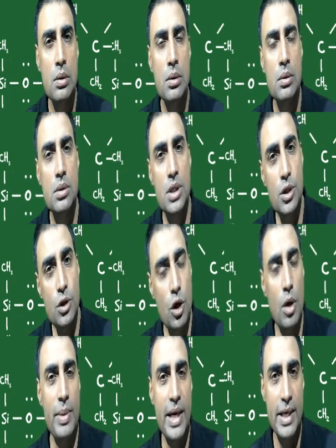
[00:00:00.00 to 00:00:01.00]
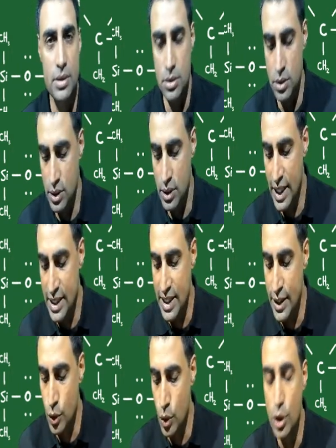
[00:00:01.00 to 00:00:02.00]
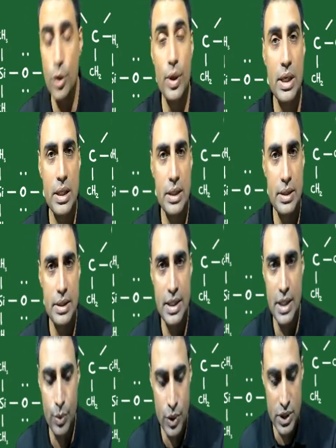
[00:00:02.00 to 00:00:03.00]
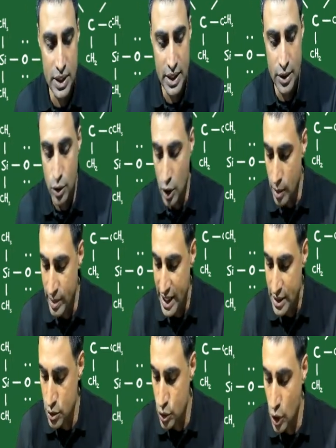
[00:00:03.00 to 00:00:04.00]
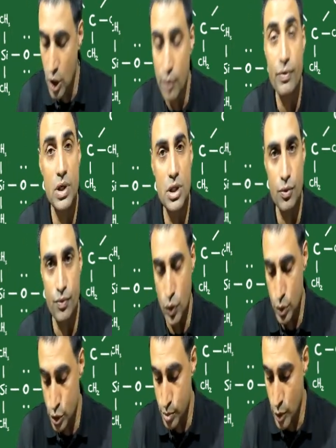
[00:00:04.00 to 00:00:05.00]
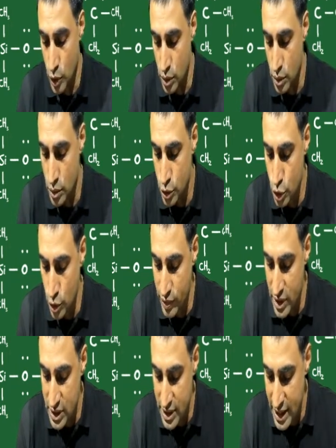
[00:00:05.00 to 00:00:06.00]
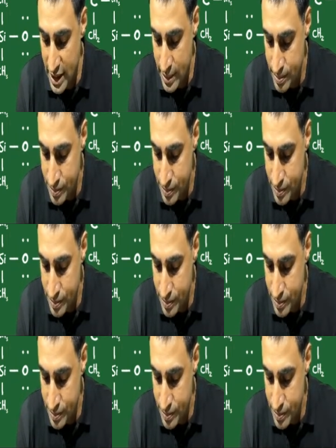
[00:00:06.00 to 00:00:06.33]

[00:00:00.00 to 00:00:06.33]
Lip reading: the drawbacks. As I told you earlier that there were certain drawbacks of Rutherford's model. So we'll see